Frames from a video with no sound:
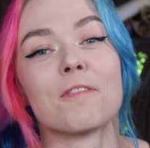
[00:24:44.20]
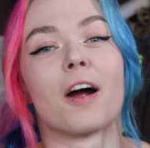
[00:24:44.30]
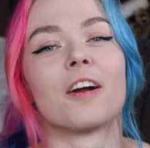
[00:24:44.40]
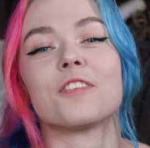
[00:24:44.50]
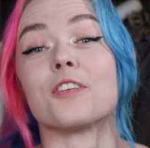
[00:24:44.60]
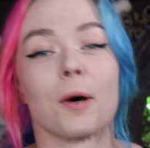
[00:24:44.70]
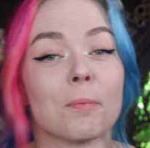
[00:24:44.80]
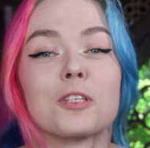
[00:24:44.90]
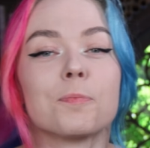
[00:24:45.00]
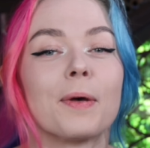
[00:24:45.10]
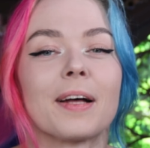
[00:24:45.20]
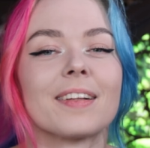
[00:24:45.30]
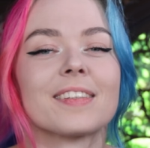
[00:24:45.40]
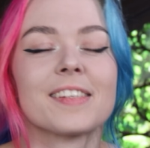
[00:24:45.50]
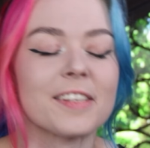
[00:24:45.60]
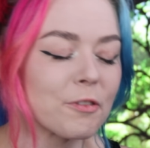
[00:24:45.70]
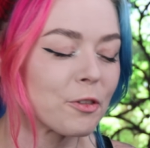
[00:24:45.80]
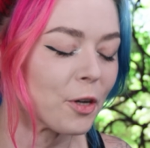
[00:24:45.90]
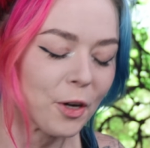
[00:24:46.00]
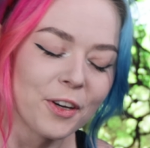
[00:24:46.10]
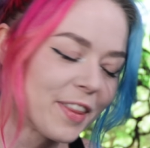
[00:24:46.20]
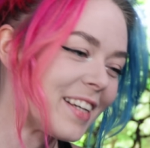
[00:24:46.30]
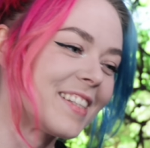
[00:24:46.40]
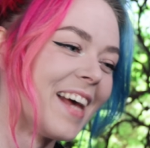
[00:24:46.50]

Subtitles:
of our dumbest builds to this